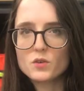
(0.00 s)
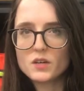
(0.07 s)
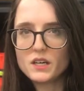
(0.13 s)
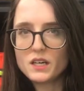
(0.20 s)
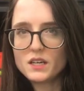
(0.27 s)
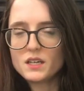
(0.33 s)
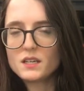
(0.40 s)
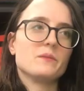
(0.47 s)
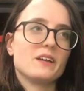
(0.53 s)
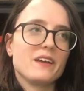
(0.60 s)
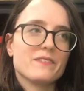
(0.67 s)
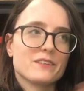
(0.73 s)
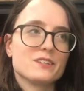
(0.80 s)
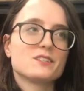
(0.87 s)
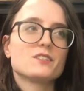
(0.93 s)
3. When
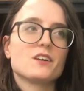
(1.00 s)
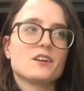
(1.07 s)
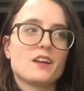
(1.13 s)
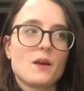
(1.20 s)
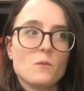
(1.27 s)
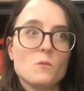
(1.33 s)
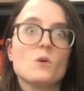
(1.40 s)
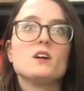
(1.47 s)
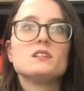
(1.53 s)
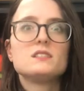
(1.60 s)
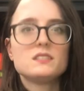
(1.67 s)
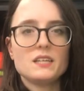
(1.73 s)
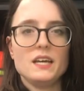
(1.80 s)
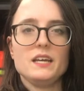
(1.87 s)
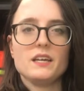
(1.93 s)
I first started, I
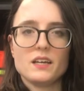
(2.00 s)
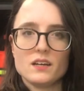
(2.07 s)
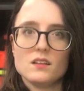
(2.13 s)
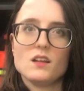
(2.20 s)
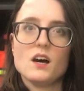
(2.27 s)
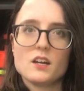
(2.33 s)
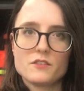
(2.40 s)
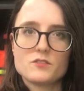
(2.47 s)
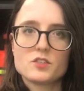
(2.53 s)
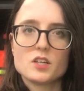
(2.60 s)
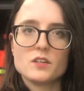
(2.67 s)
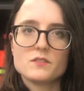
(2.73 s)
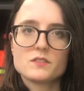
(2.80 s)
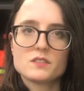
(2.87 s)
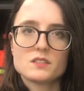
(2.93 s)
was taking a lot of
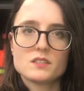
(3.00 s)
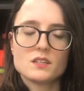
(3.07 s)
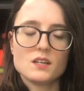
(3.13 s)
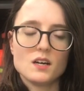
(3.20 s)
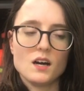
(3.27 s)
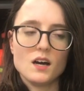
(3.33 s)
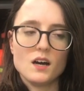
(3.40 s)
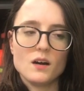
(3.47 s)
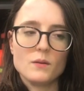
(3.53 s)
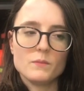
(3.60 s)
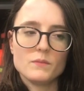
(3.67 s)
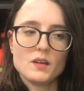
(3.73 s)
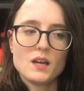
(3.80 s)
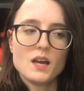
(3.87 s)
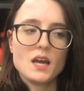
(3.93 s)
shifts,
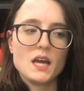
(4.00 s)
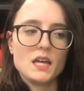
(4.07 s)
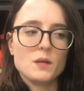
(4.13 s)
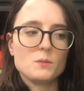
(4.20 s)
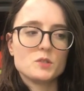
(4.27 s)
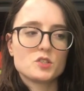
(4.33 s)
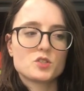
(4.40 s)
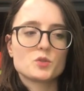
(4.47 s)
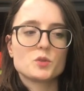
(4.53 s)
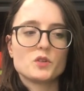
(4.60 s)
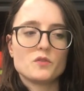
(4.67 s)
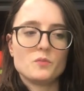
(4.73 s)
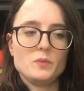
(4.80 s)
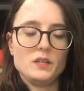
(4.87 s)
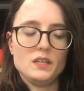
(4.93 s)
and it would just
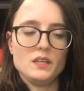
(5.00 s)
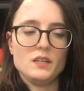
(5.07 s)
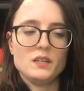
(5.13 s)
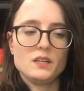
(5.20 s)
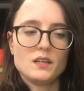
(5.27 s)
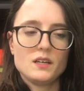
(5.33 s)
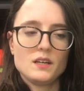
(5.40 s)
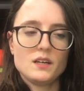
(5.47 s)
sort of be